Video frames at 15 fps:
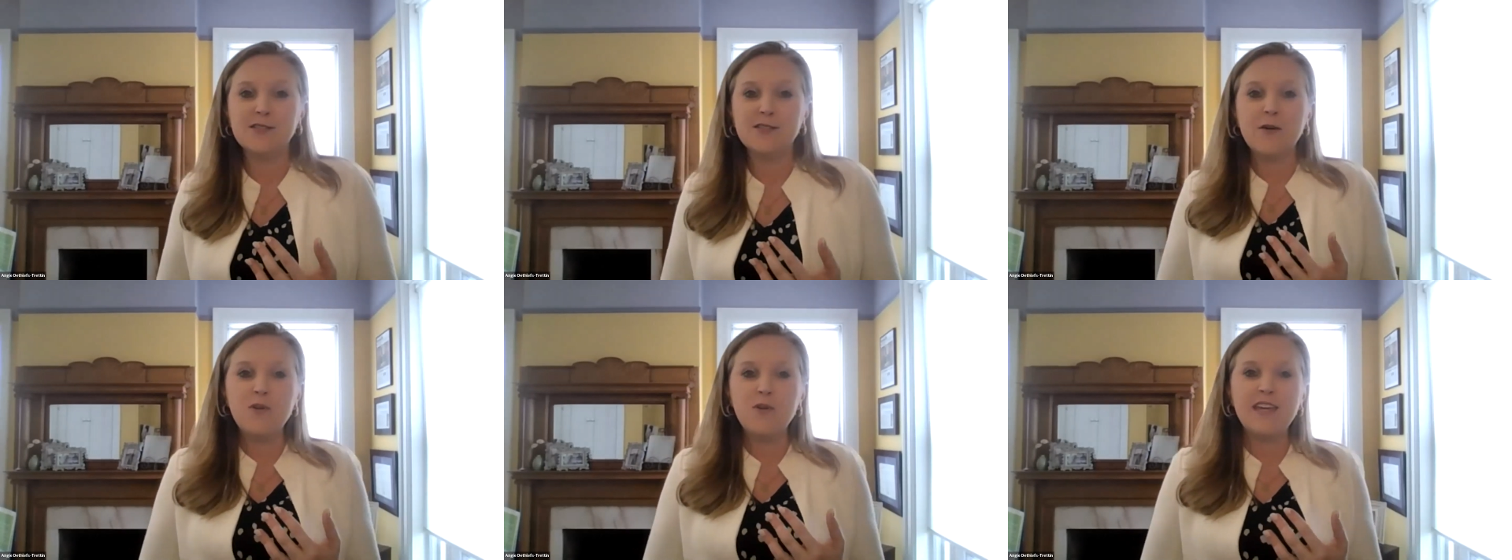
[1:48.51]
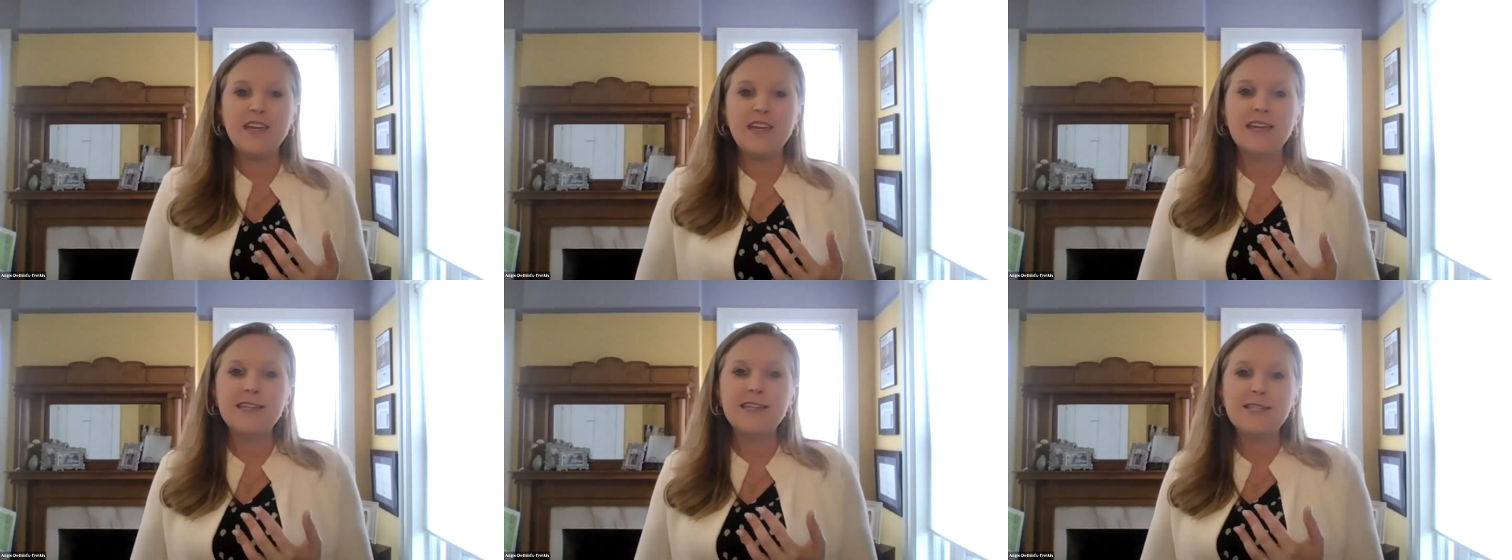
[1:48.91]
so that we
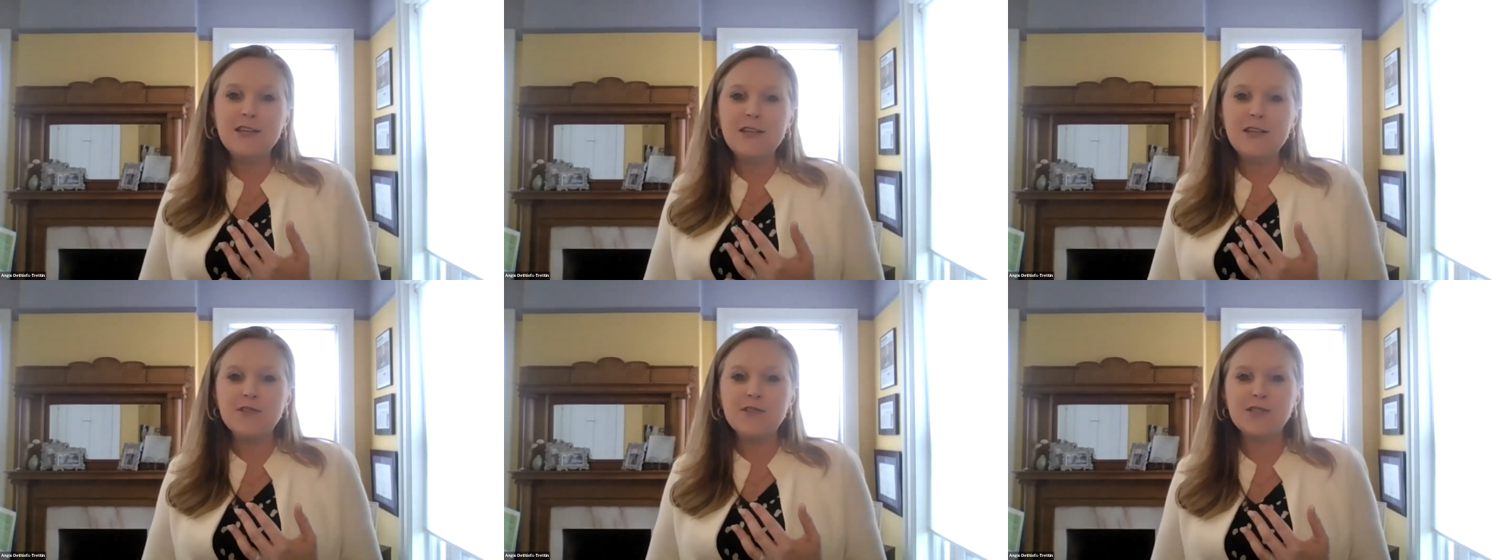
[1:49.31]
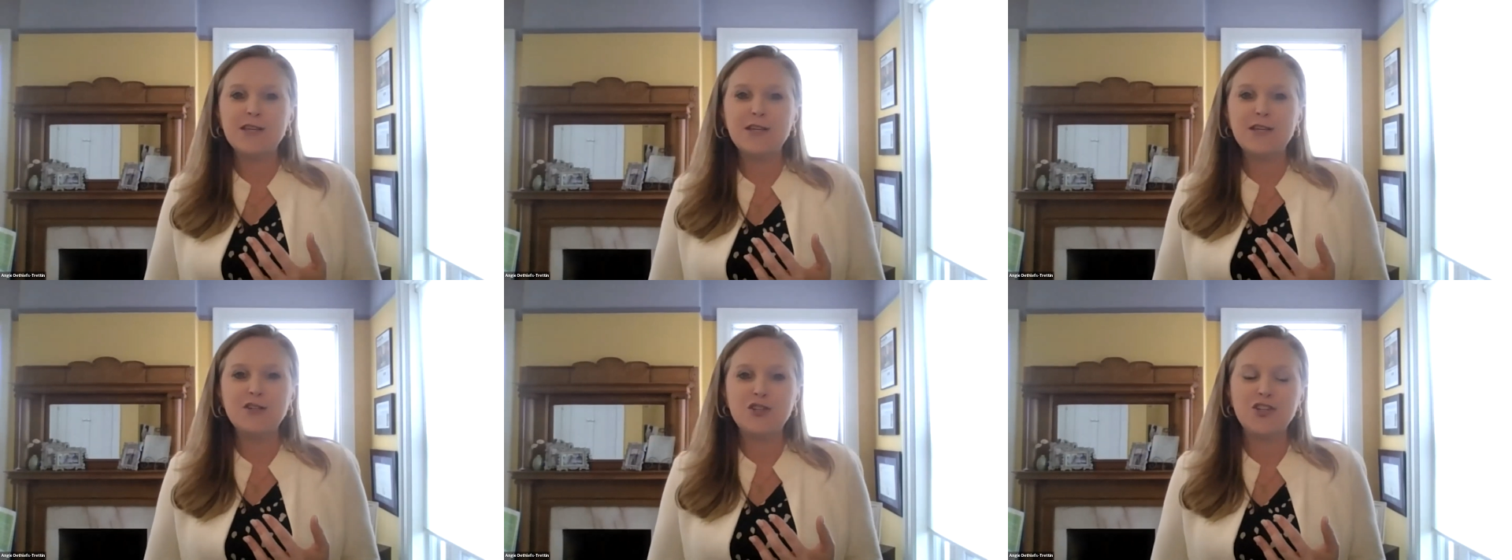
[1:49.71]
can
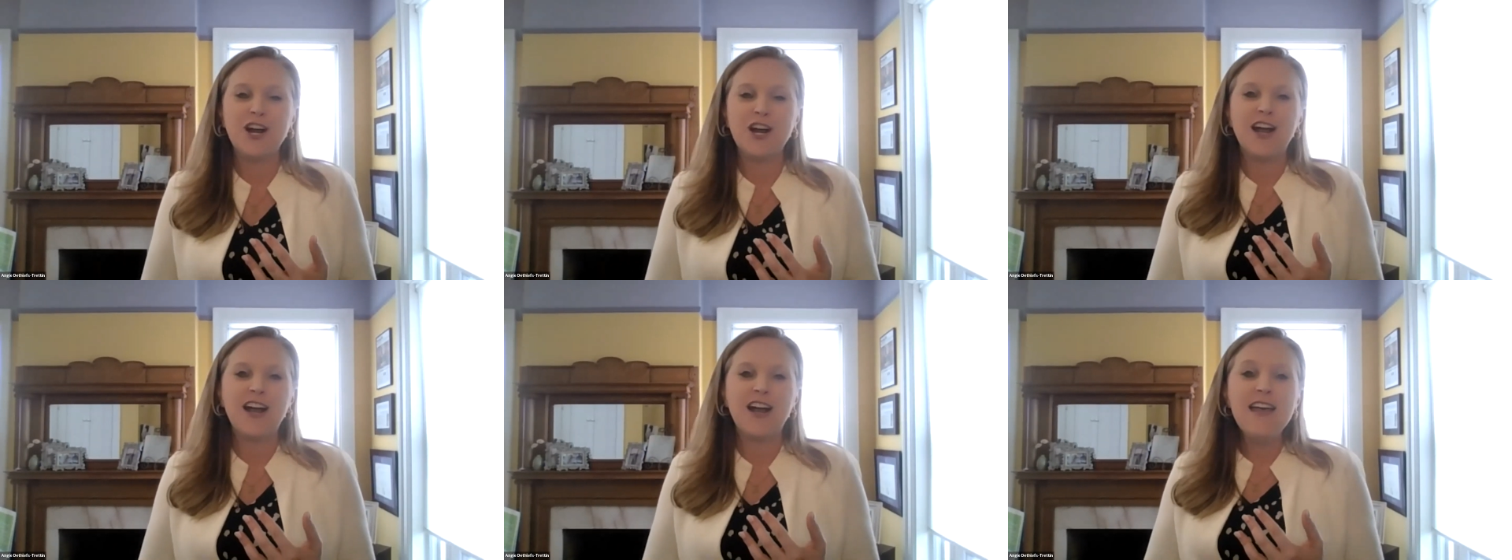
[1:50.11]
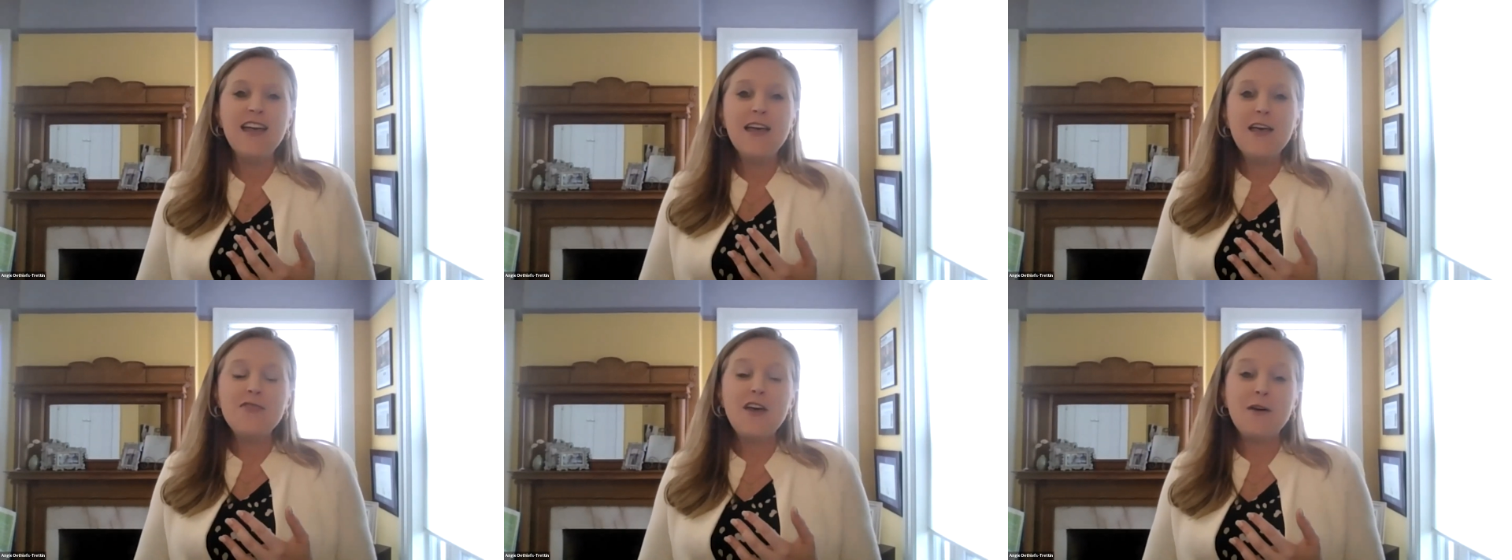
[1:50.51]
continuously ensure
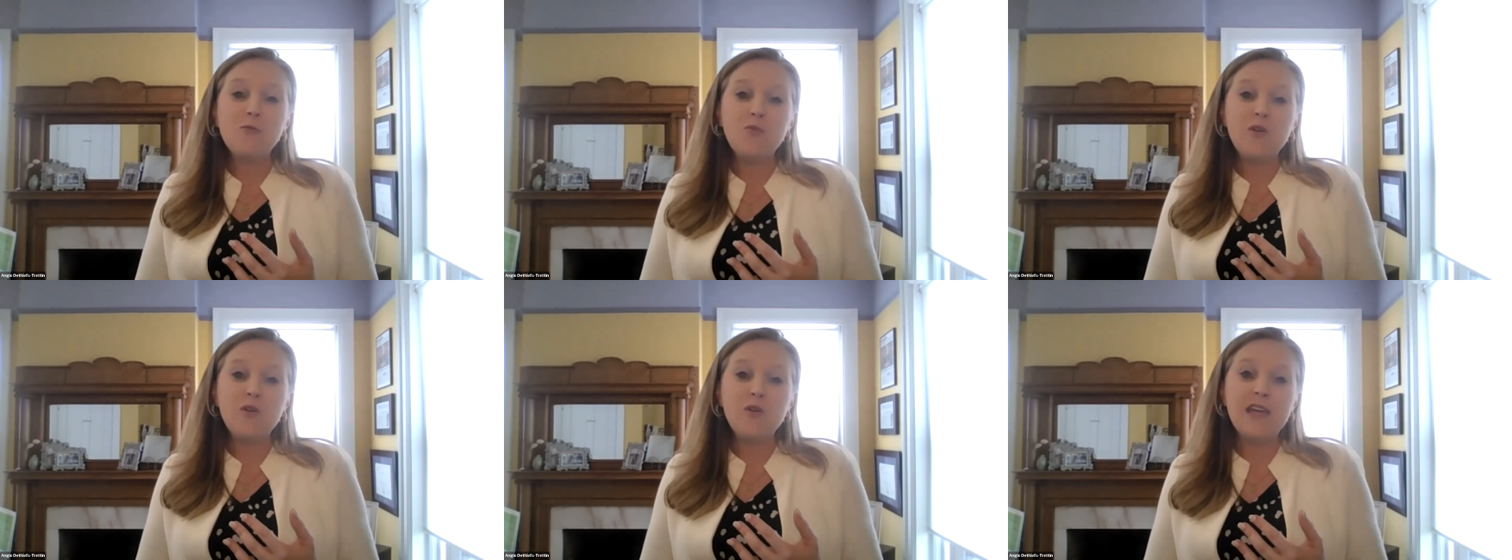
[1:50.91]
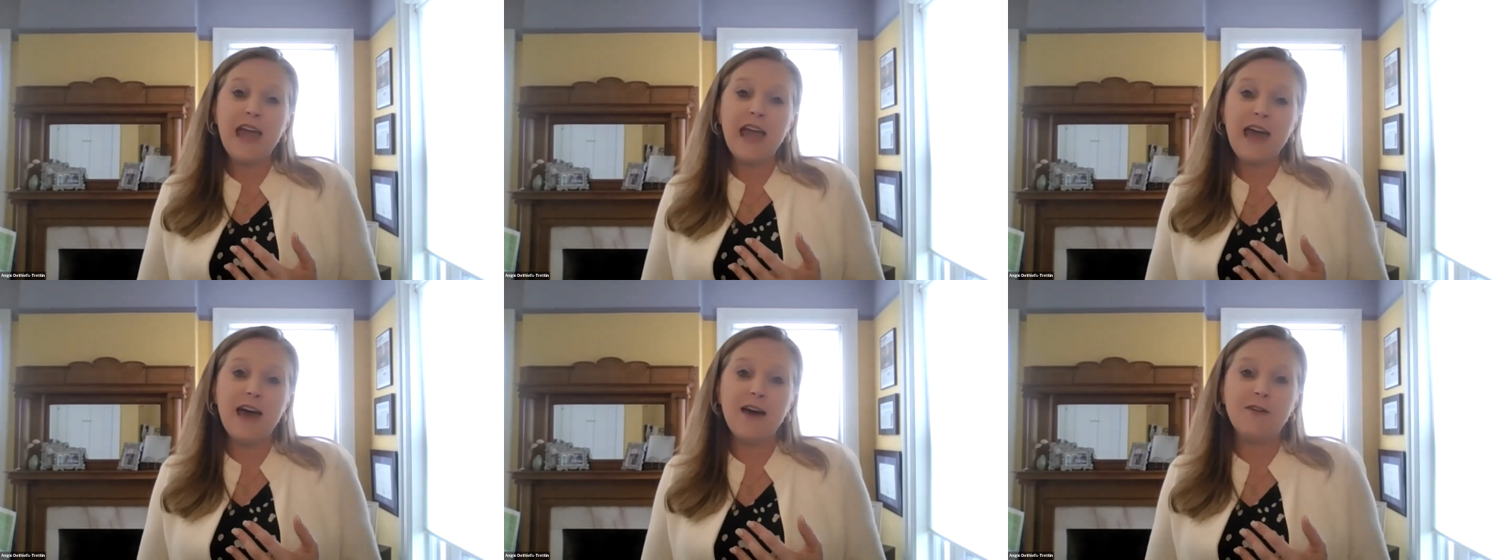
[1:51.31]
that we
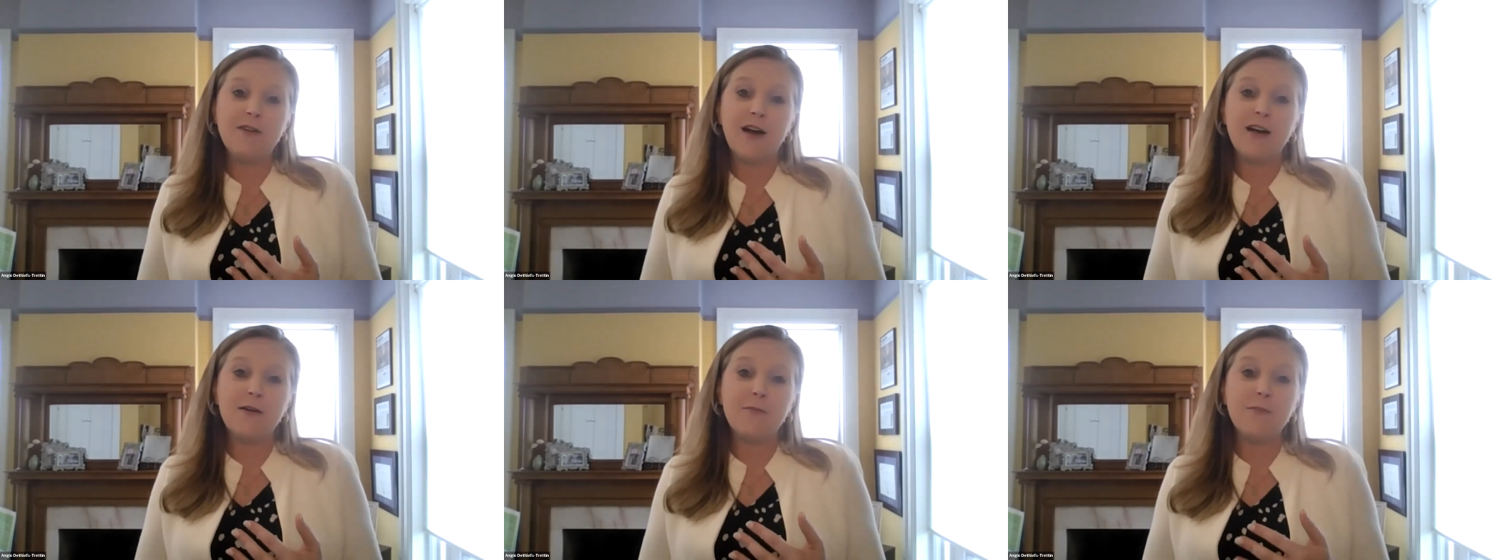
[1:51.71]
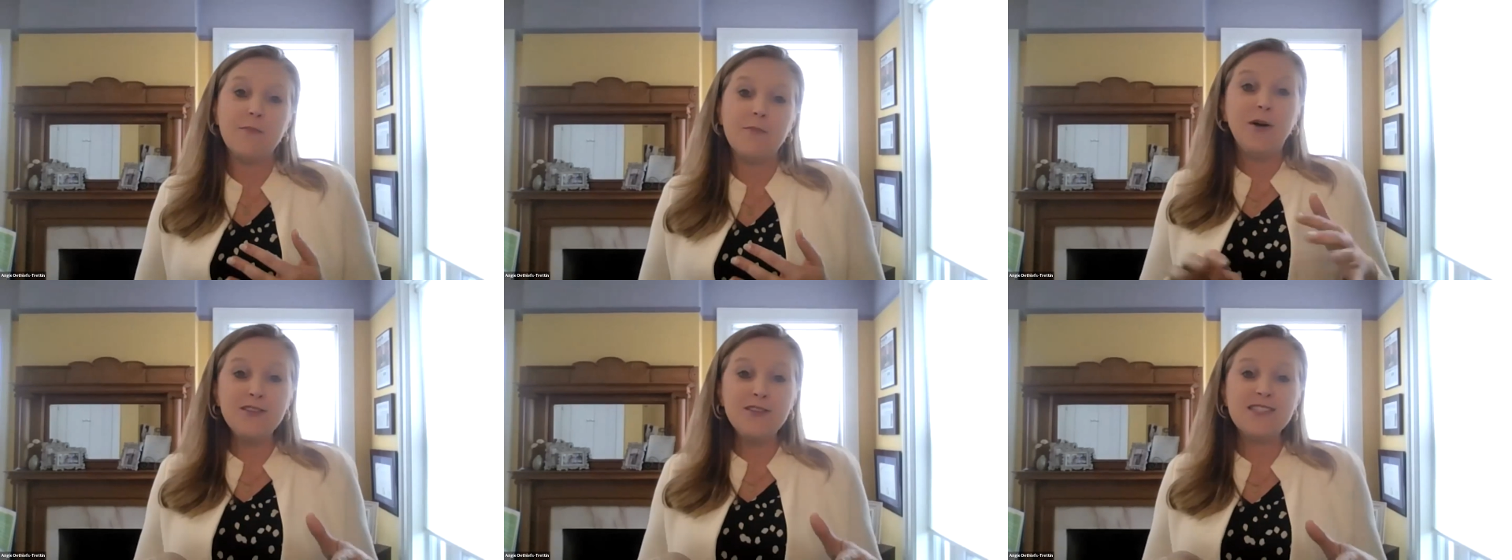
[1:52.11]
have our
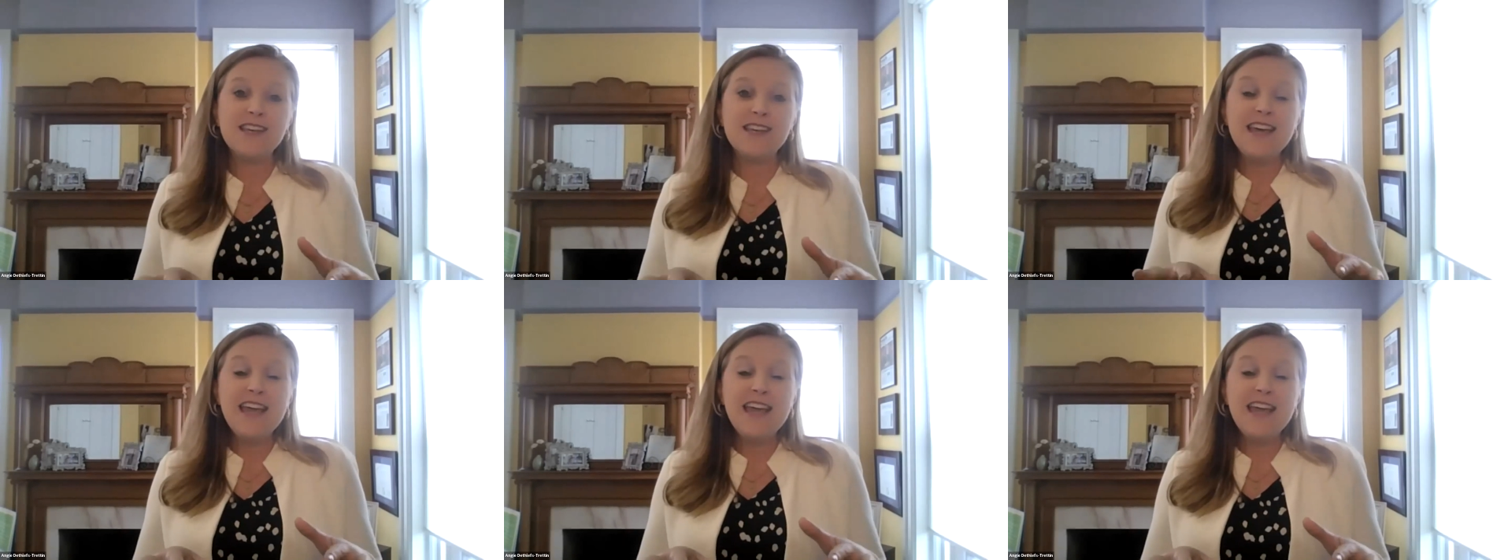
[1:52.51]
pulse